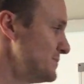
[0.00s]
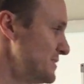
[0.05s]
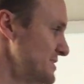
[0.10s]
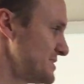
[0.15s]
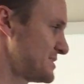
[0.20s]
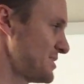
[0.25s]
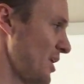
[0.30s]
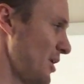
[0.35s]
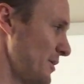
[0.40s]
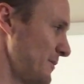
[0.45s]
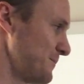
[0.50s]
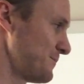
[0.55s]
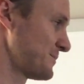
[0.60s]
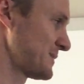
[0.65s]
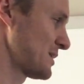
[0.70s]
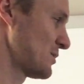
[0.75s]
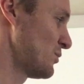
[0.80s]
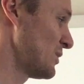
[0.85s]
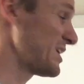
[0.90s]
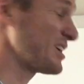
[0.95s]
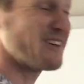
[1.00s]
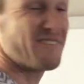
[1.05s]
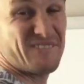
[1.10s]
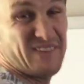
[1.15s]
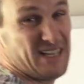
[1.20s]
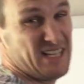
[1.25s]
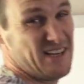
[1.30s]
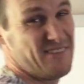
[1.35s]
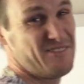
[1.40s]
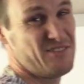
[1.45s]
So we're going to
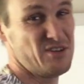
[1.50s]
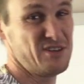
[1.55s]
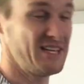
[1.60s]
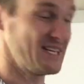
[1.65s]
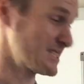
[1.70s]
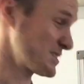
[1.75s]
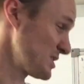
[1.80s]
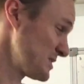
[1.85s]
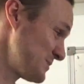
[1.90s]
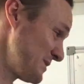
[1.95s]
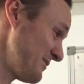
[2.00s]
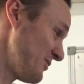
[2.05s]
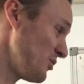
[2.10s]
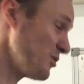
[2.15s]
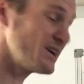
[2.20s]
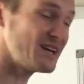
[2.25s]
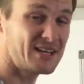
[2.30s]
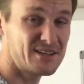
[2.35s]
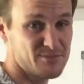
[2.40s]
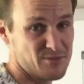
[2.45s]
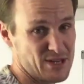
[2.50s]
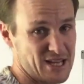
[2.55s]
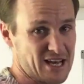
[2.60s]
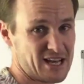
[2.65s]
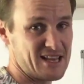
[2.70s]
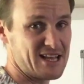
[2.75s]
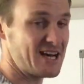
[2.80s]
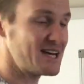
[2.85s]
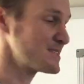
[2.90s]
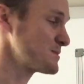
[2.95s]
fill in a few things because we've already, with our
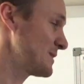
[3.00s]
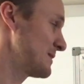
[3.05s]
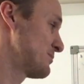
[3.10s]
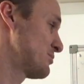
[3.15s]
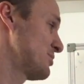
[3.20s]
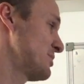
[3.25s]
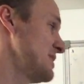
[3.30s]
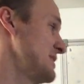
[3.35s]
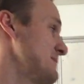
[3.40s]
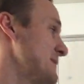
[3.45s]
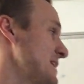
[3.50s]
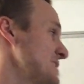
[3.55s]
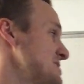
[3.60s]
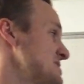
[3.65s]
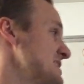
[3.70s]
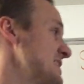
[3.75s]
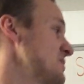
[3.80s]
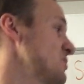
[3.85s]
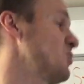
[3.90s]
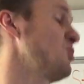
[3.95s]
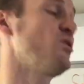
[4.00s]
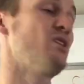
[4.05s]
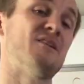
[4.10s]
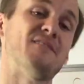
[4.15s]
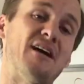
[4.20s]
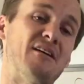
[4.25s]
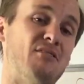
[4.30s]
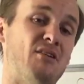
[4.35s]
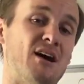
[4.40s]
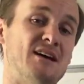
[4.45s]
last one, pretty much done all of
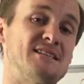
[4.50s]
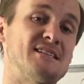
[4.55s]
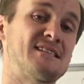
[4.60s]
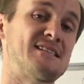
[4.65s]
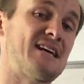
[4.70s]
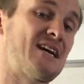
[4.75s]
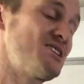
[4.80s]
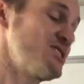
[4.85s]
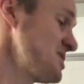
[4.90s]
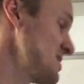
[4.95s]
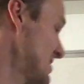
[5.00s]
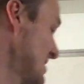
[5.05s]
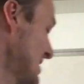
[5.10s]
our rising tension.